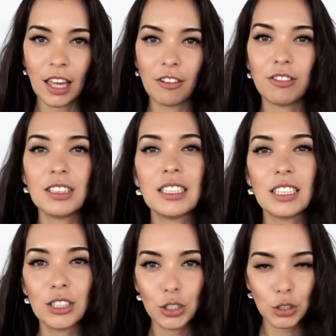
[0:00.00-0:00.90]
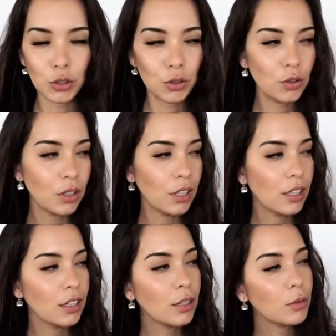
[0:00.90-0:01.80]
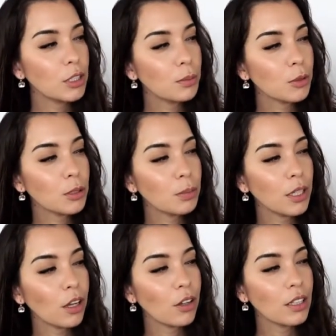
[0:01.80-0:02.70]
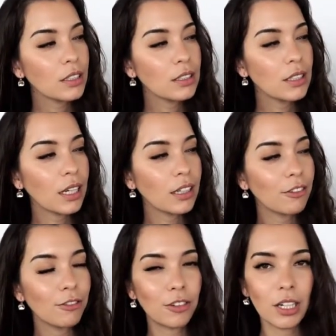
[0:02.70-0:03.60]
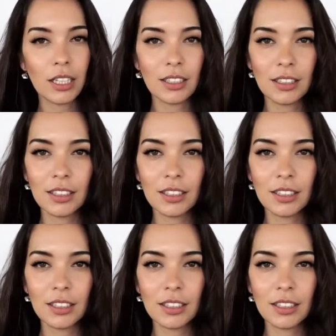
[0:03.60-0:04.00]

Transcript: If we see a 2, then we're supposed to play on the second fret.